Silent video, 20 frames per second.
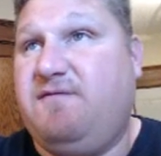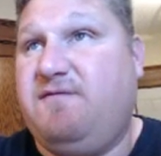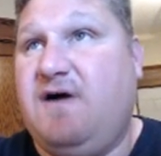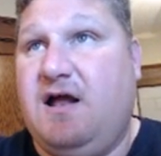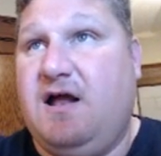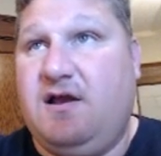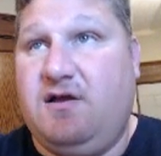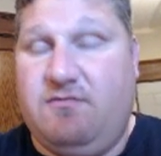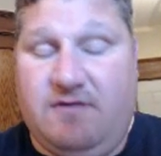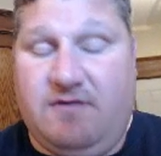
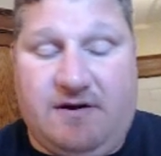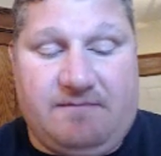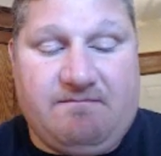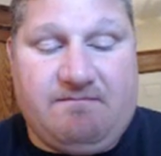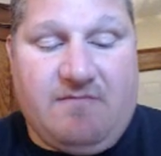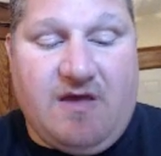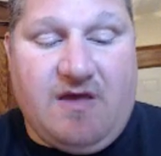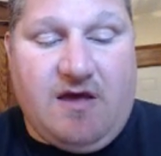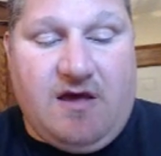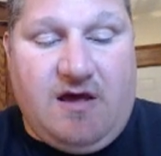following.
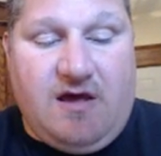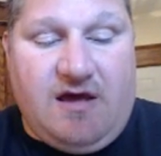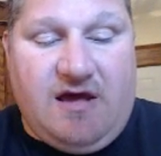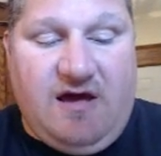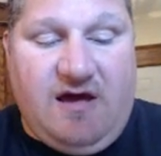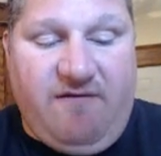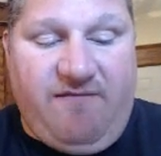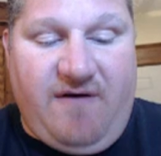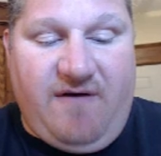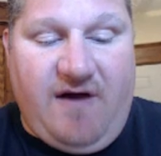
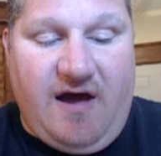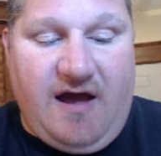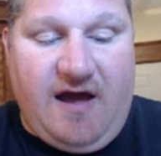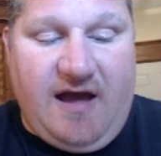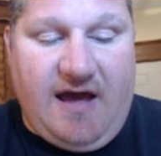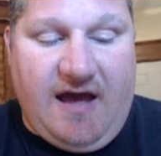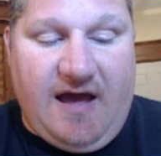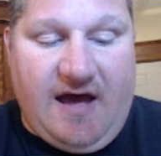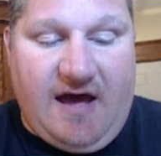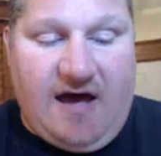If I
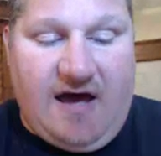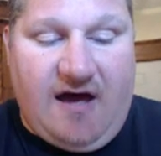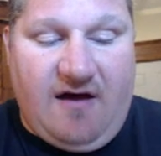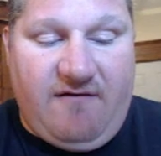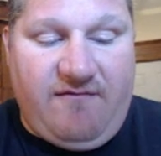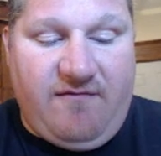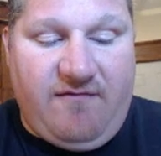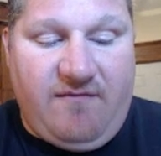have